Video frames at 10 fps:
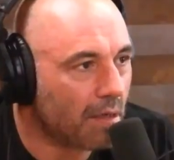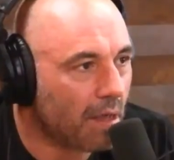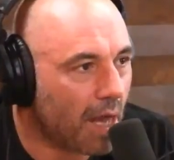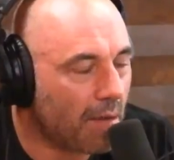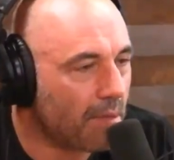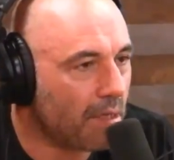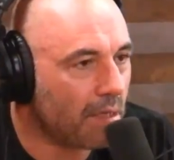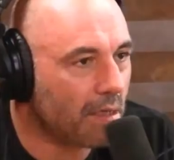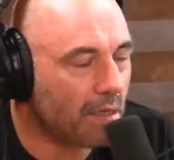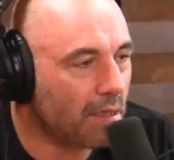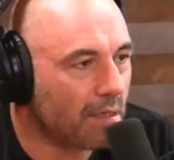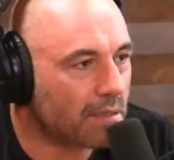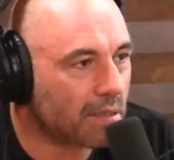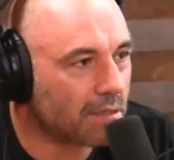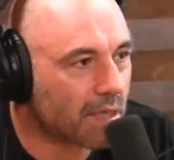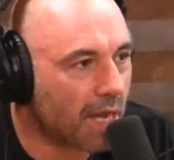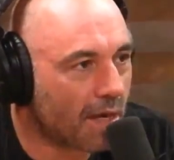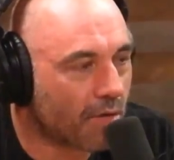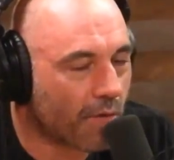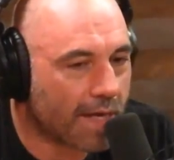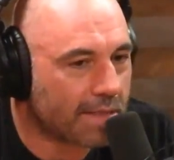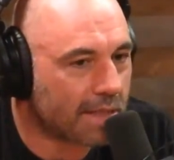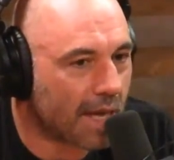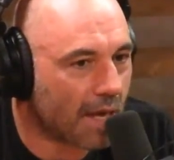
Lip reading: I mean, it's kind of crazy how